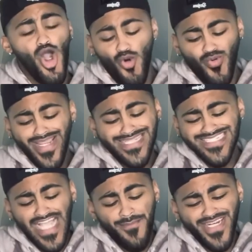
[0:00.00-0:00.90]
Oh, it's a
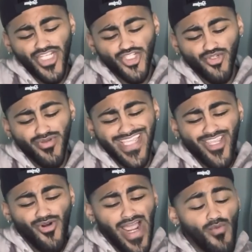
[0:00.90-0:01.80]
common issue.
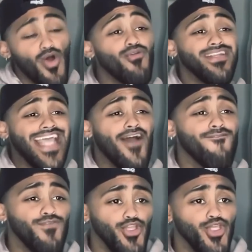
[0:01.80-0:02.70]
Here, I wrote it
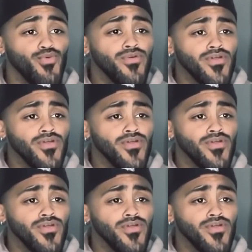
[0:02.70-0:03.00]
down for you.